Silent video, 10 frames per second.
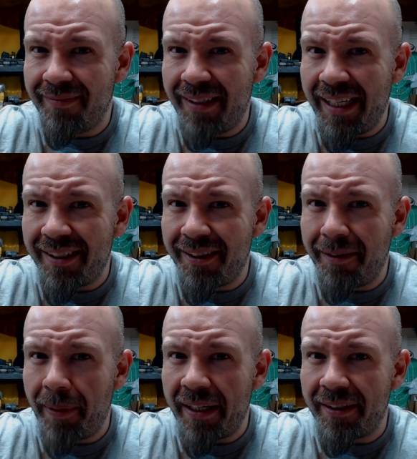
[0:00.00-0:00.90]
It's the
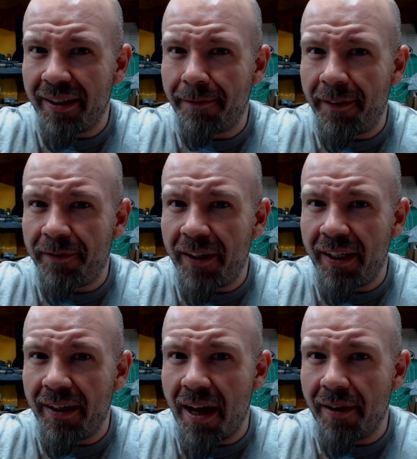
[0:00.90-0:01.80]
basic
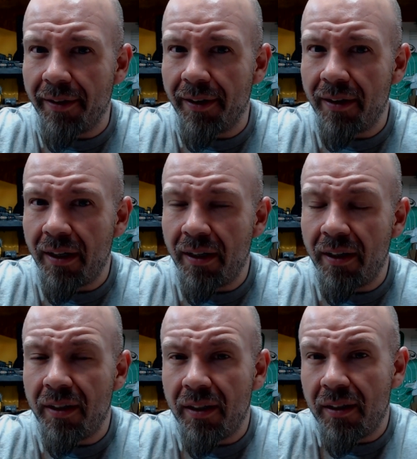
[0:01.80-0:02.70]
$15
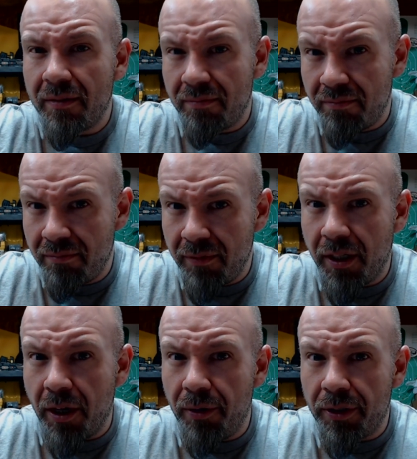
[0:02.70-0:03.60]

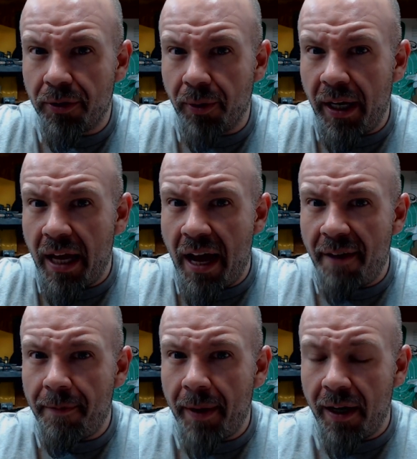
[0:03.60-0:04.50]
Ghost
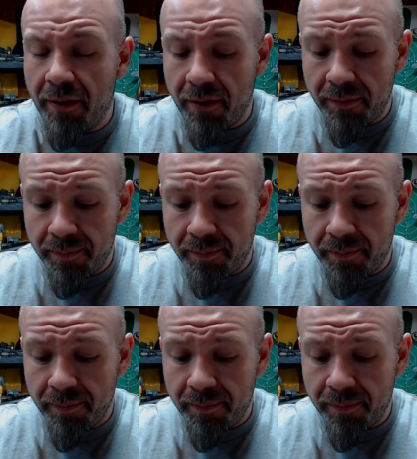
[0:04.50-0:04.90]
3.5 pound.